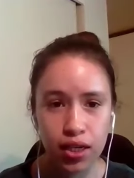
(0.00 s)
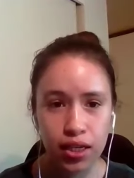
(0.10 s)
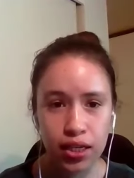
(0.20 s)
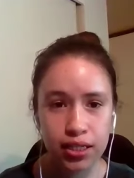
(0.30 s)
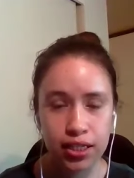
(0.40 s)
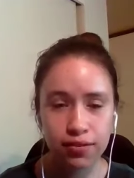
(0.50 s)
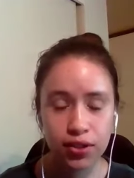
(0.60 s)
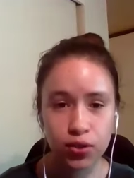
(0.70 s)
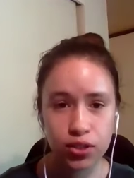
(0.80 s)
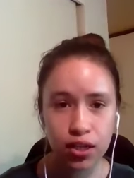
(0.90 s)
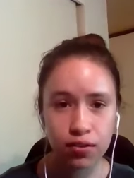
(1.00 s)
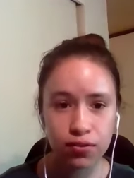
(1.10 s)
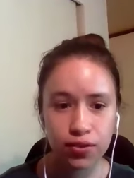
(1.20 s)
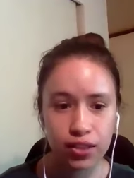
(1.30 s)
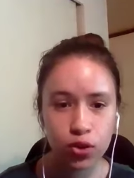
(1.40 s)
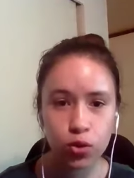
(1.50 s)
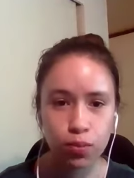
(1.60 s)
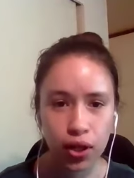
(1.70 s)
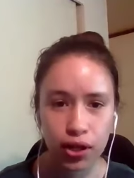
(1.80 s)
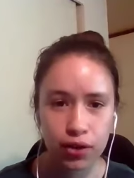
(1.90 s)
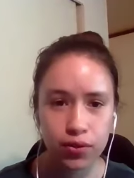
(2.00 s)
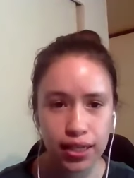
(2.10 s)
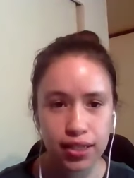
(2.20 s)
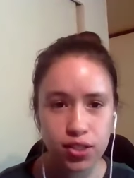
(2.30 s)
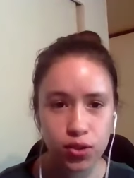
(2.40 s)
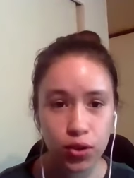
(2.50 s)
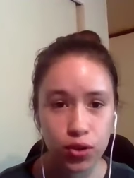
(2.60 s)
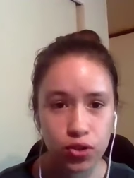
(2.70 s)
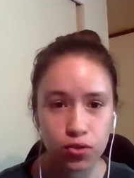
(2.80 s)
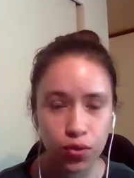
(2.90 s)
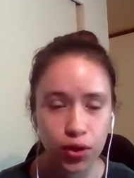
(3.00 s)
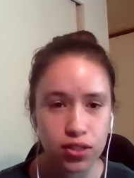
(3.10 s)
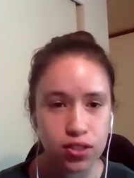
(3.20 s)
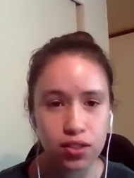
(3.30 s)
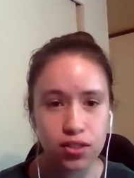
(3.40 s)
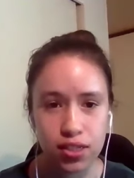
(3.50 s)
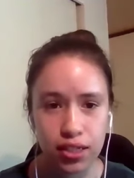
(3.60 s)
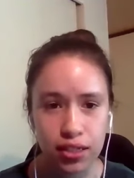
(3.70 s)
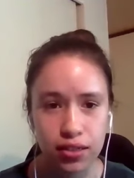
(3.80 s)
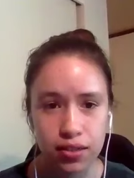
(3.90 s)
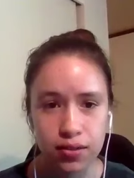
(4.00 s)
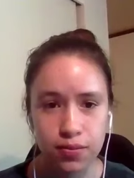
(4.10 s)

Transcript: and giving yourself like those blockout days so you could just focus on studying.